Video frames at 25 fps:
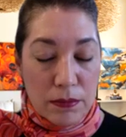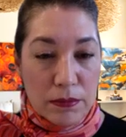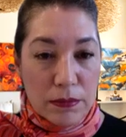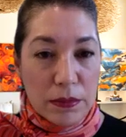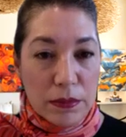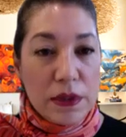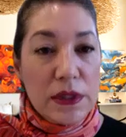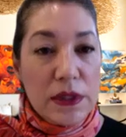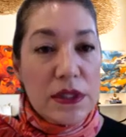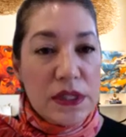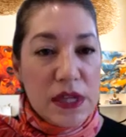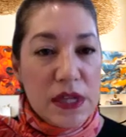
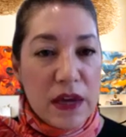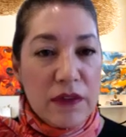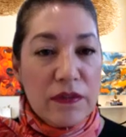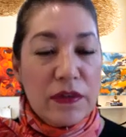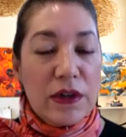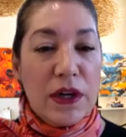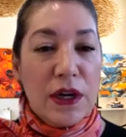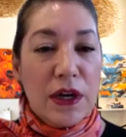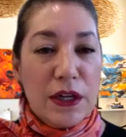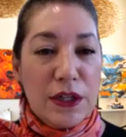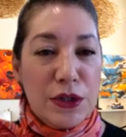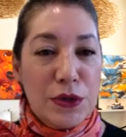please have a
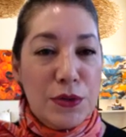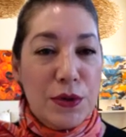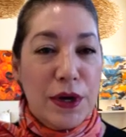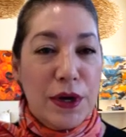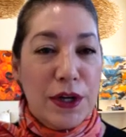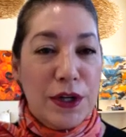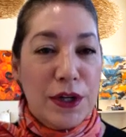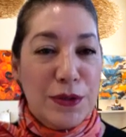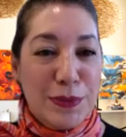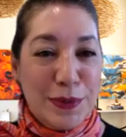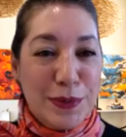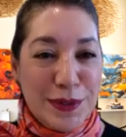
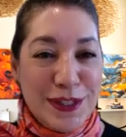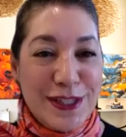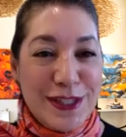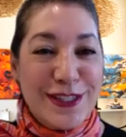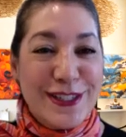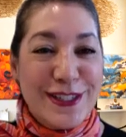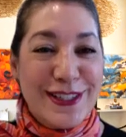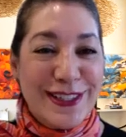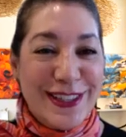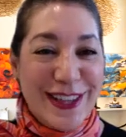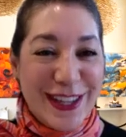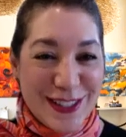contract,
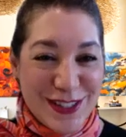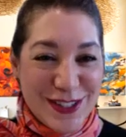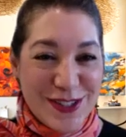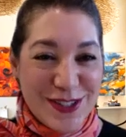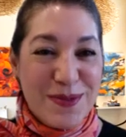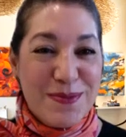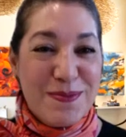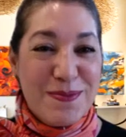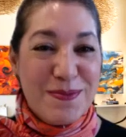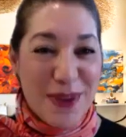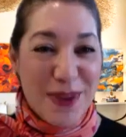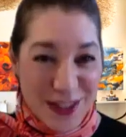please get
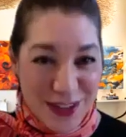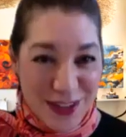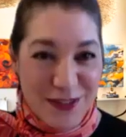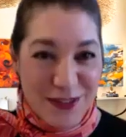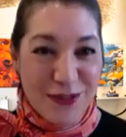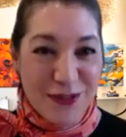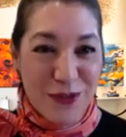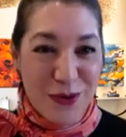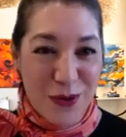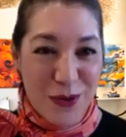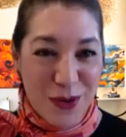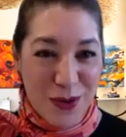some money
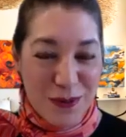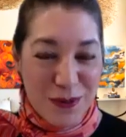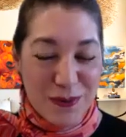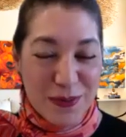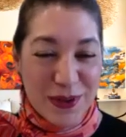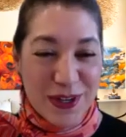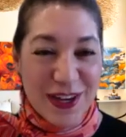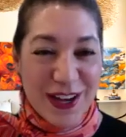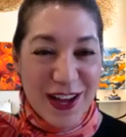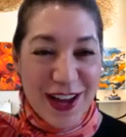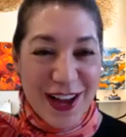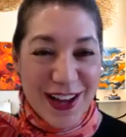for it,
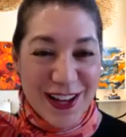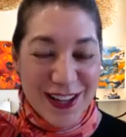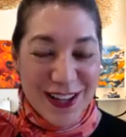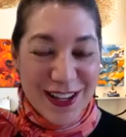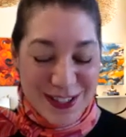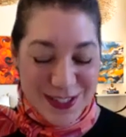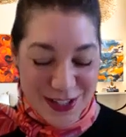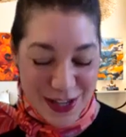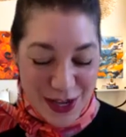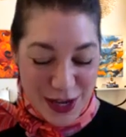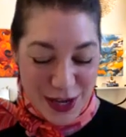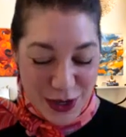
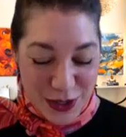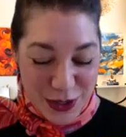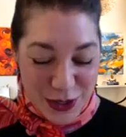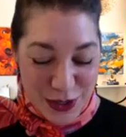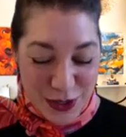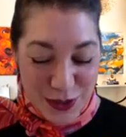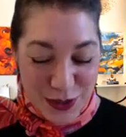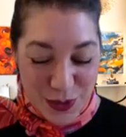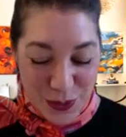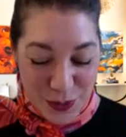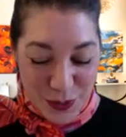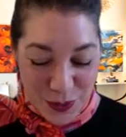because you
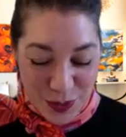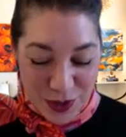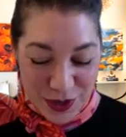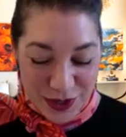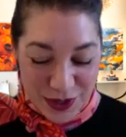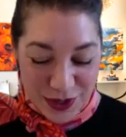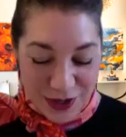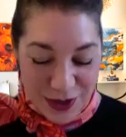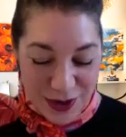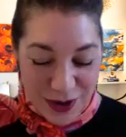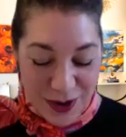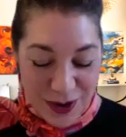don't want
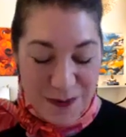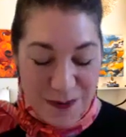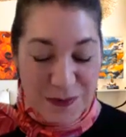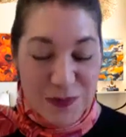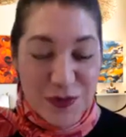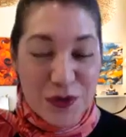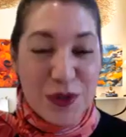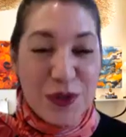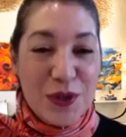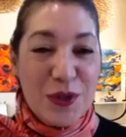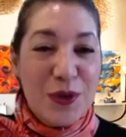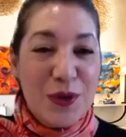to
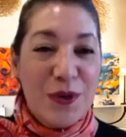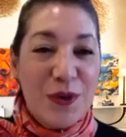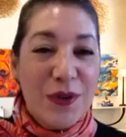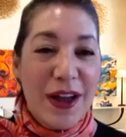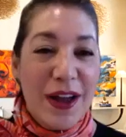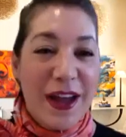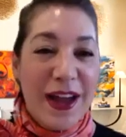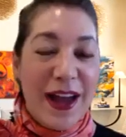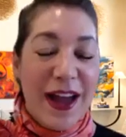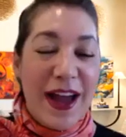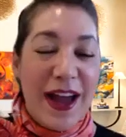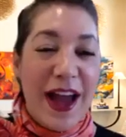do
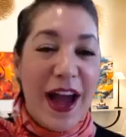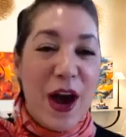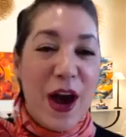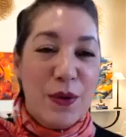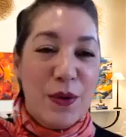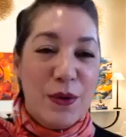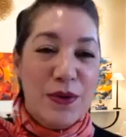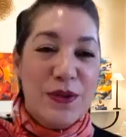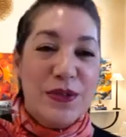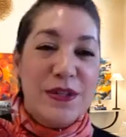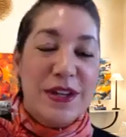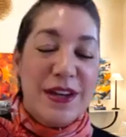
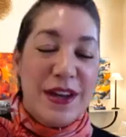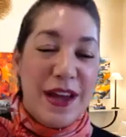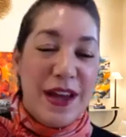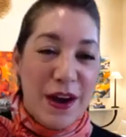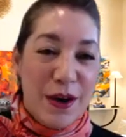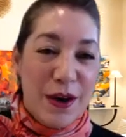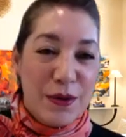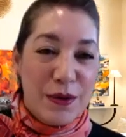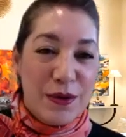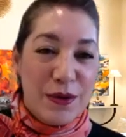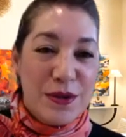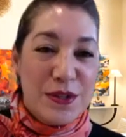hours and
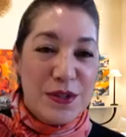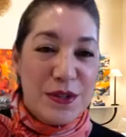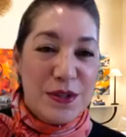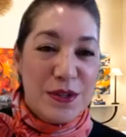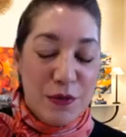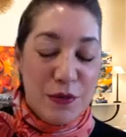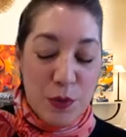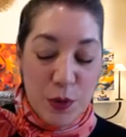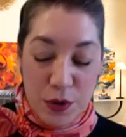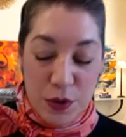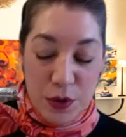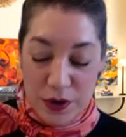hours of
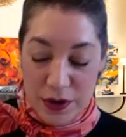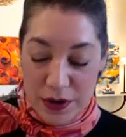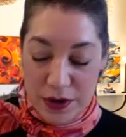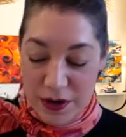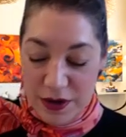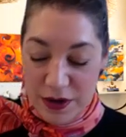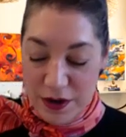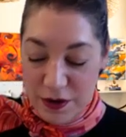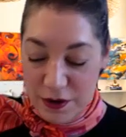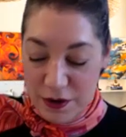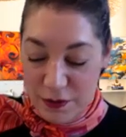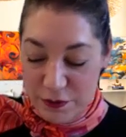work
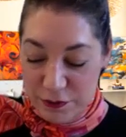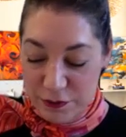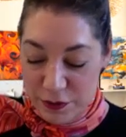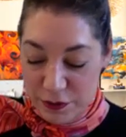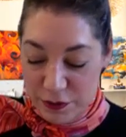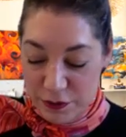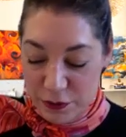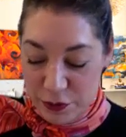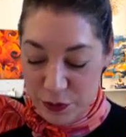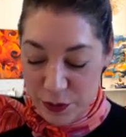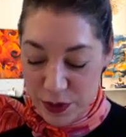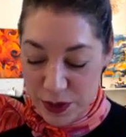for
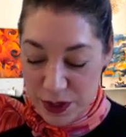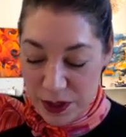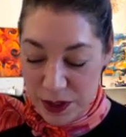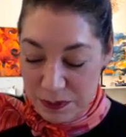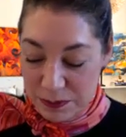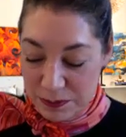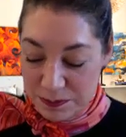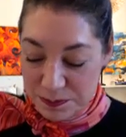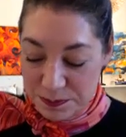free.